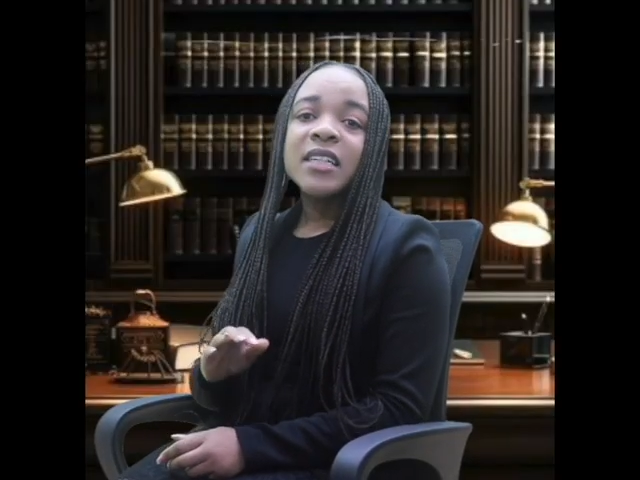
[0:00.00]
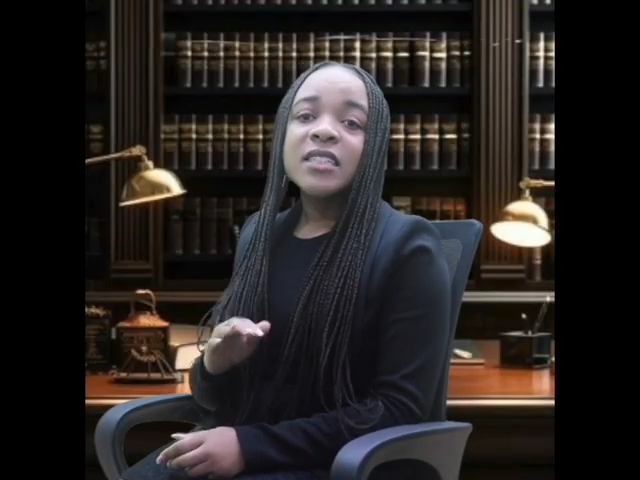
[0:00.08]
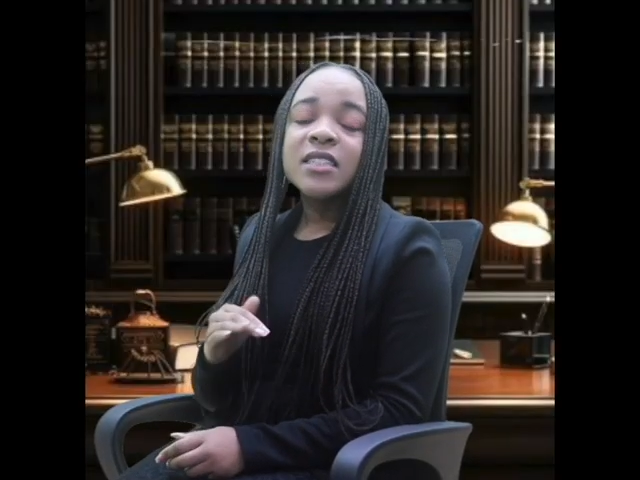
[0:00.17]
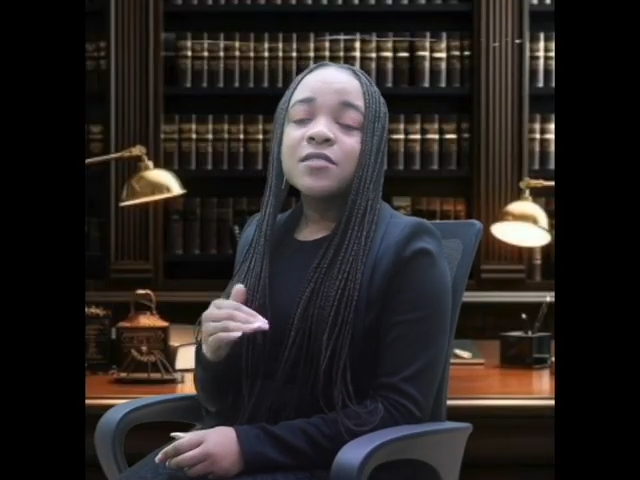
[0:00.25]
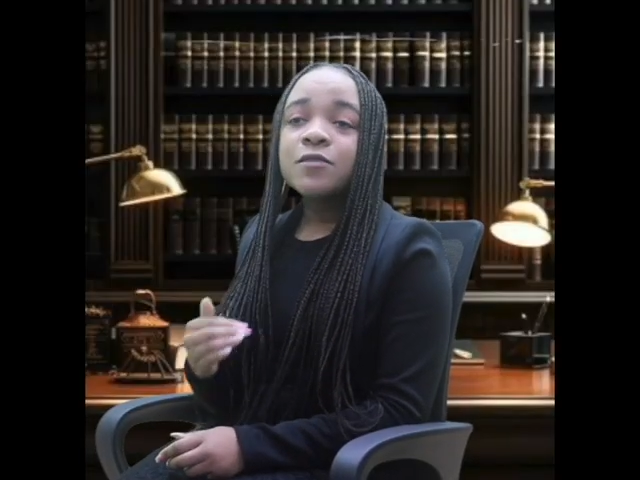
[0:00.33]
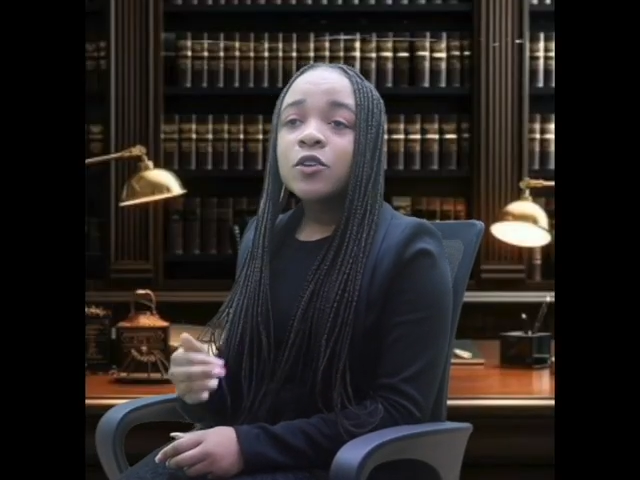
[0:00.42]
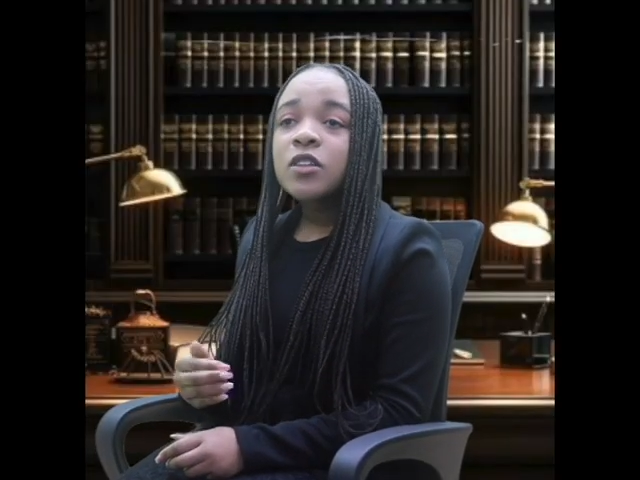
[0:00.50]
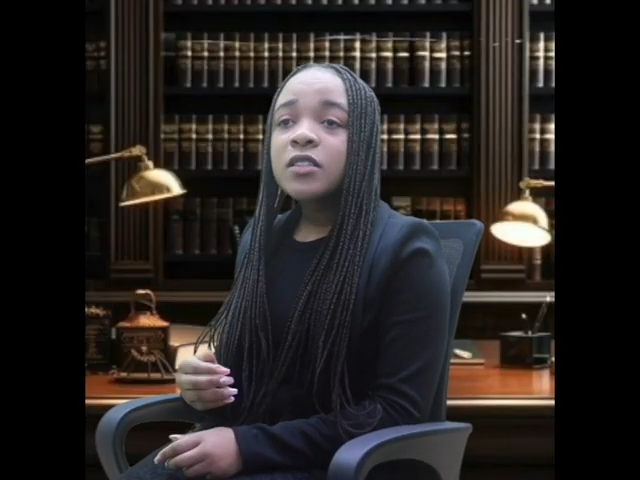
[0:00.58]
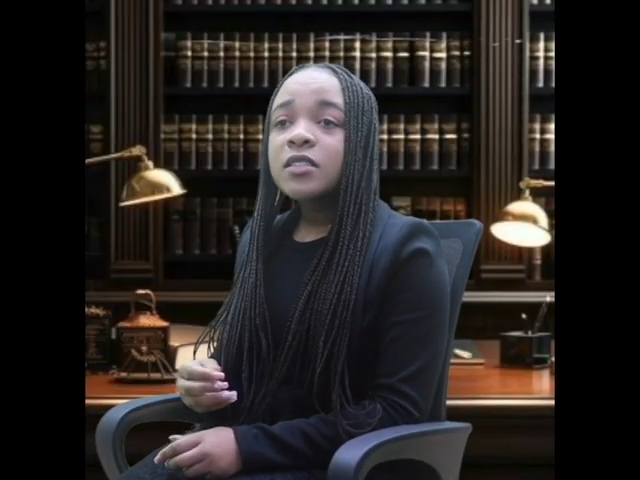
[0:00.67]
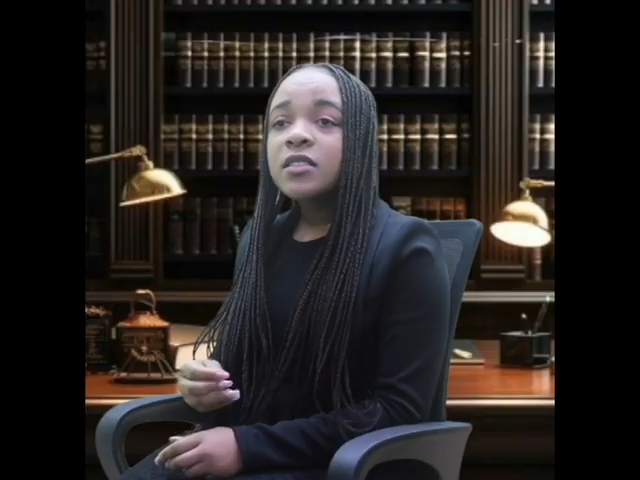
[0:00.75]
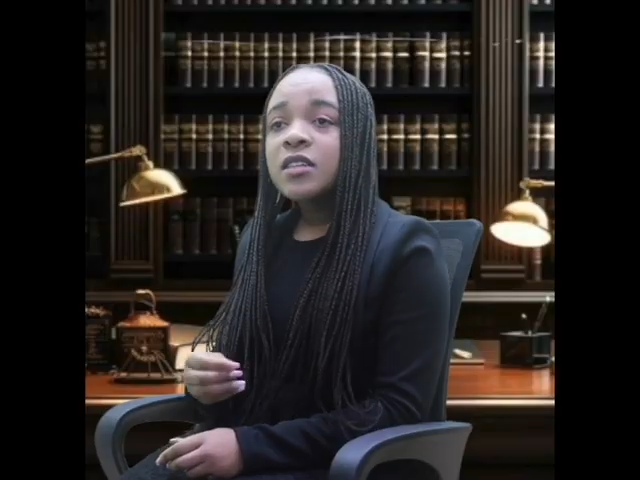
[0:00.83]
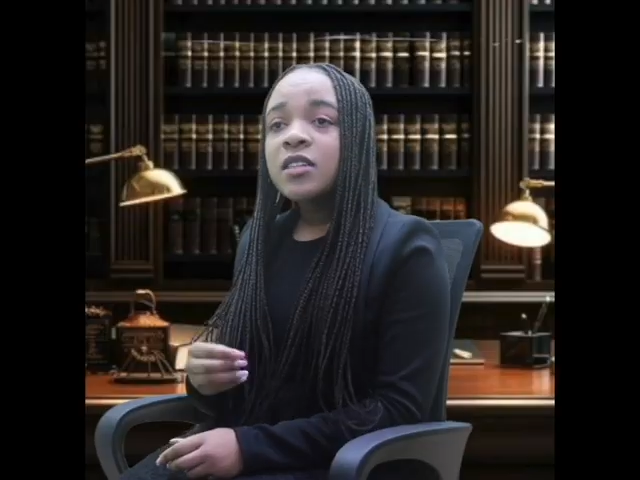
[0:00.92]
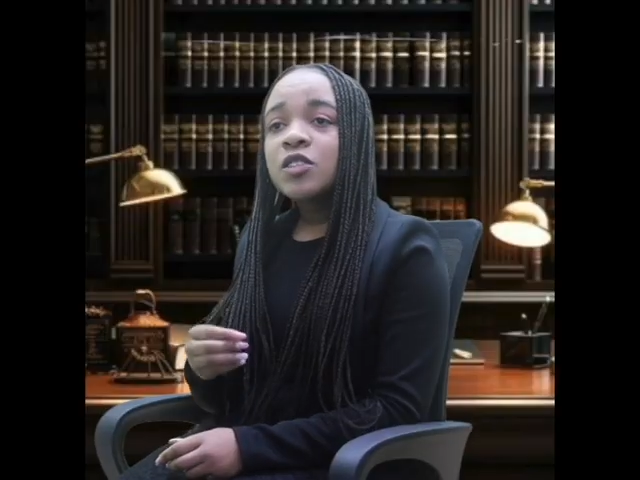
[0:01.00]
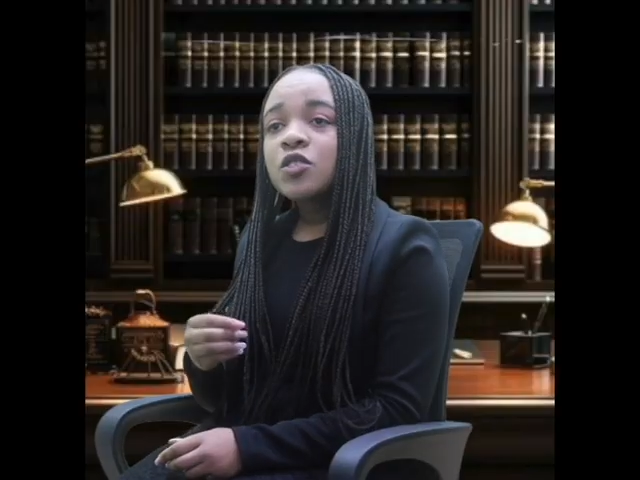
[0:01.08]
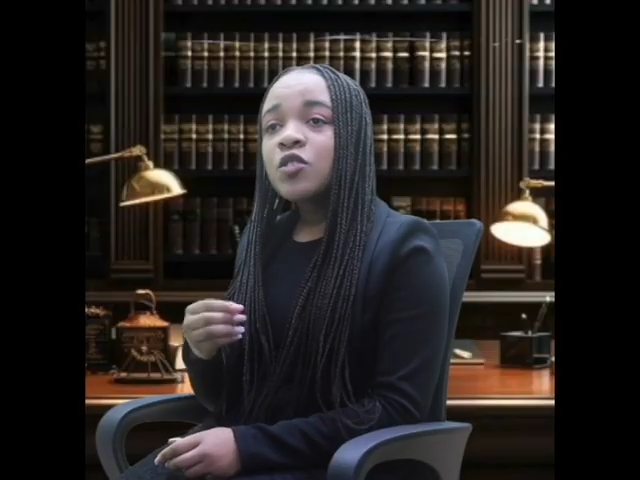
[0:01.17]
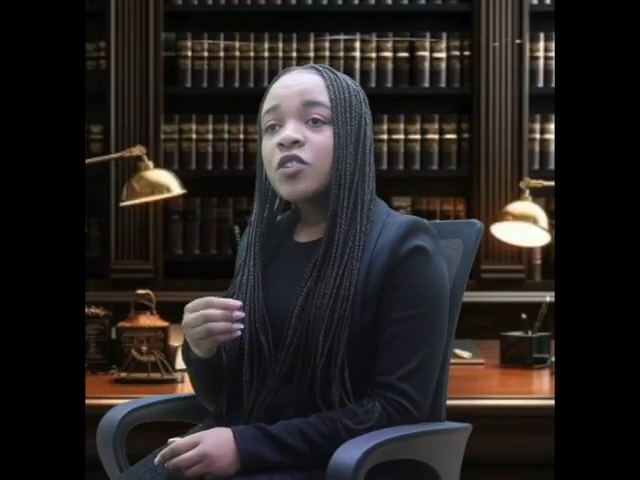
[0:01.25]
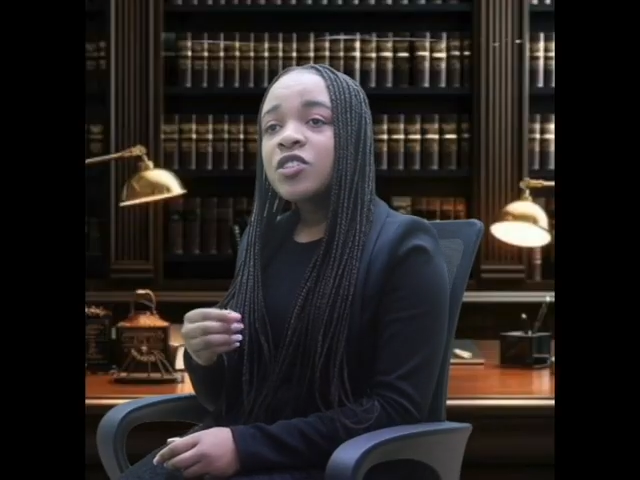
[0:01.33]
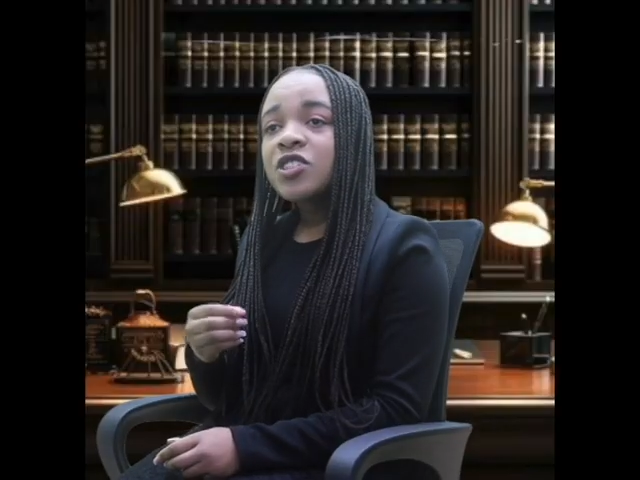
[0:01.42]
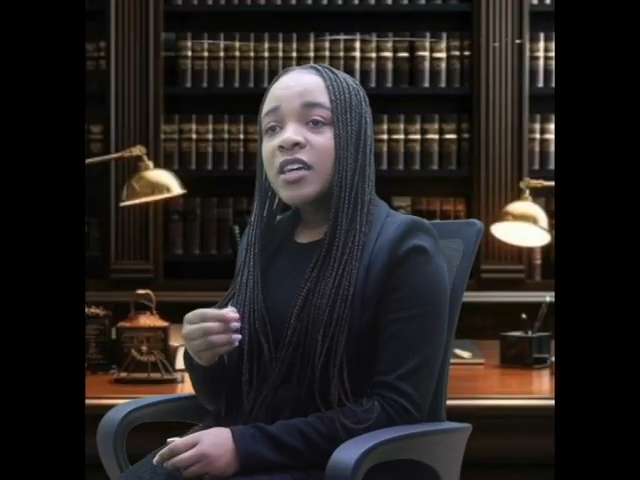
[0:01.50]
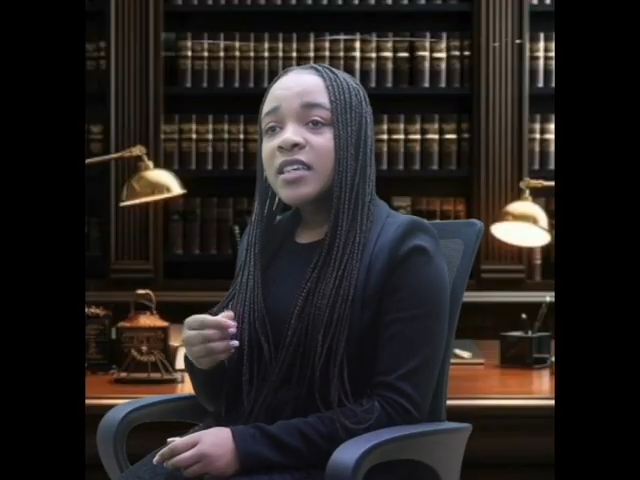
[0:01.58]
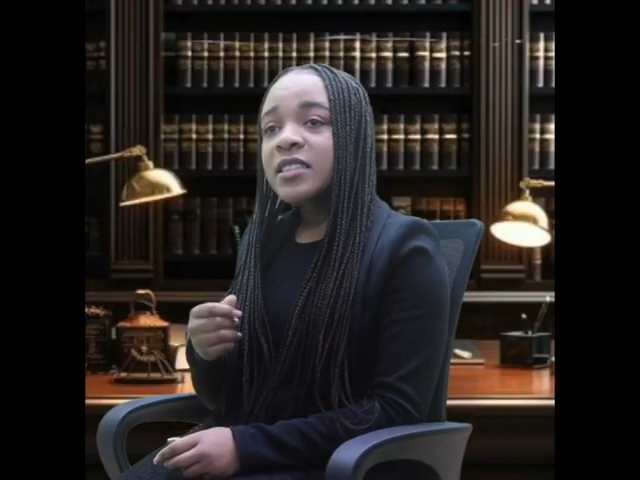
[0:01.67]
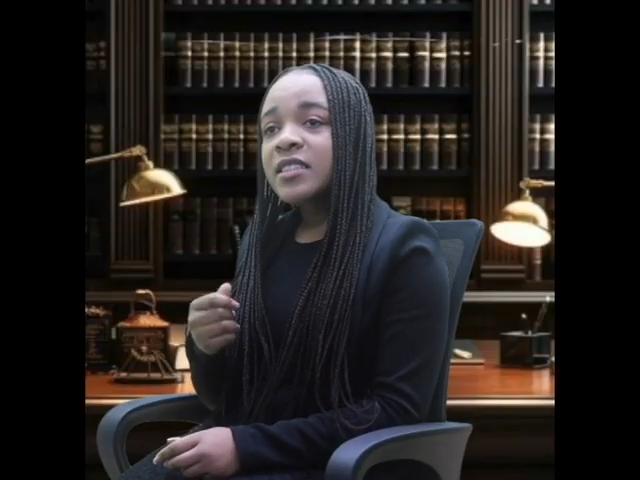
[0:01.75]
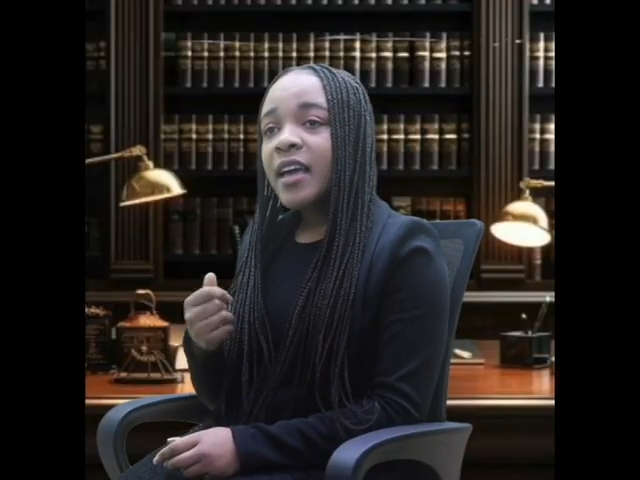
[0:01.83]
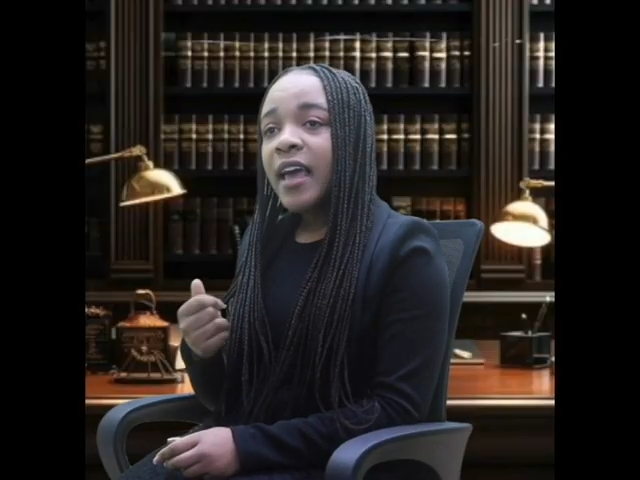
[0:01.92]
Divorce is not
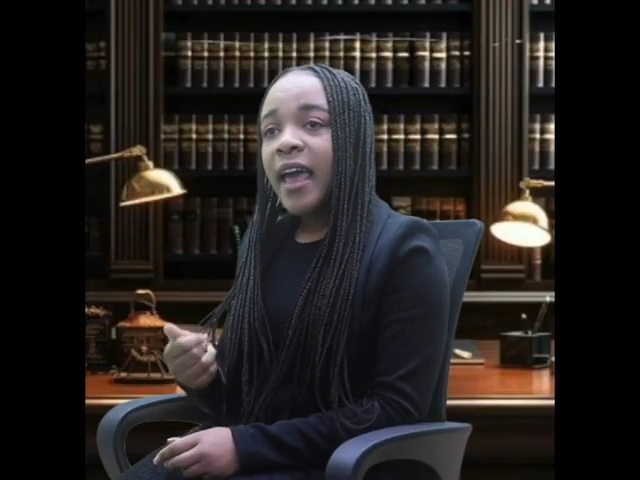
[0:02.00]
just the